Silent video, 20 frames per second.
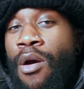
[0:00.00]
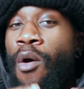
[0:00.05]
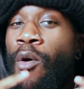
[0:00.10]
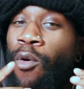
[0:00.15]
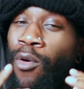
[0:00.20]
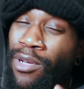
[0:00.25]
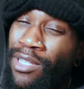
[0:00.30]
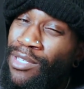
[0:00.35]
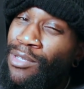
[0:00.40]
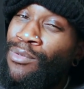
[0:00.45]

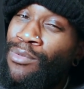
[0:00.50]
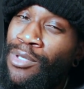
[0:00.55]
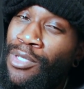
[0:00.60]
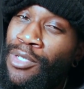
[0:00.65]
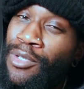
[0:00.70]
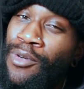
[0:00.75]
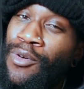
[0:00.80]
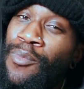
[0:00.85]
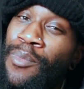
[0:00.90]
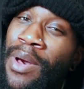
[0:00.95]
on
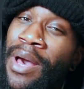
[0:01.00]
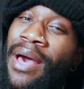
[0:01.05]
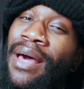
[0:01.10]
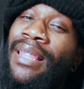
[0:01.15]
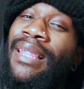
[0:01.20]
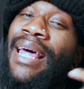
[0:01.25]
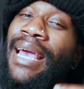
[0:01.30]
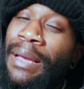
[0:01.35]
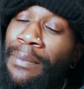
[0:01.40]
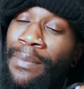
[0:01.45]
YouTube
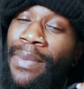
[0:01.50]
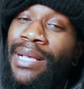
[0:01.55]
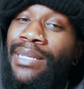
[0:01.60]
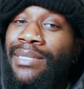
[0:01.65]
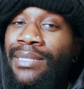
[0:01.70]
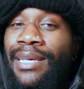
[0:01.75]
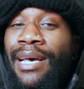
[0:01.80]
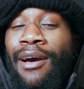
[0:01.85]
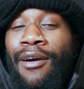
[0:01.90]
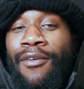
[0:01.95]
like
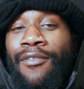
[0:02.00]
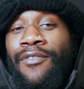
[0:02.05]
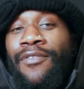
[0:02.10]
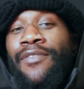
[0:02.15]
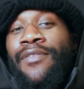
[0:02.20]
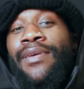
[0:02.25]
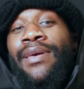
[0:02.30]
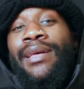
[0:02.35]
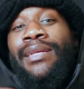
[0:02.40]
myself.